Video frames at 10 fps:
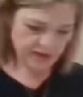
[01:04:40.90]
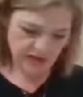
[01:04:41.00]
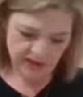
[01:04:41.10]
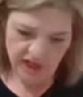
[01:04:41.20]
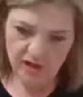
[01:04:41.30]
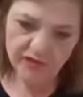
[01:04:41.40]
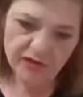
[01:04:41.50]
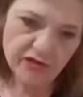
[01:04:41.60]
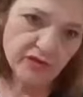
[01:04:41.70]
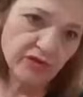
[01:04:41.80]
turn it
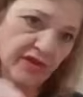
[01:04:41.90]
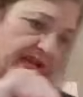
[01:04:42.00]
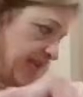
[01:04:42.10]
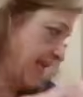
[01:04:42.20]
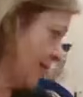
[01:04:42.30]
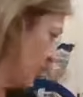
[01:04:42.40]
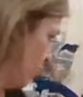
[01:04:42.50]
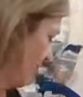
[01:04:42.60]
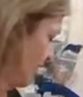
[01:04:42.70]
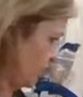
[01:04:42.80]
over and I'm
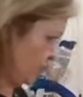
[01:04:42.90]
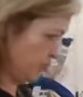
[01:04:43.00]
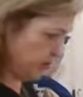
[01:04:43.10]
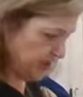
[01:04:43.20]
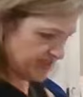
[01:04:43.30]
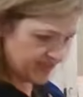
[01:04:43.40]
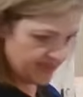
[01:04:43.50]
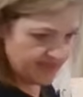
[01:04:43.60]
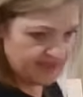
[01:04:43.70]
going to put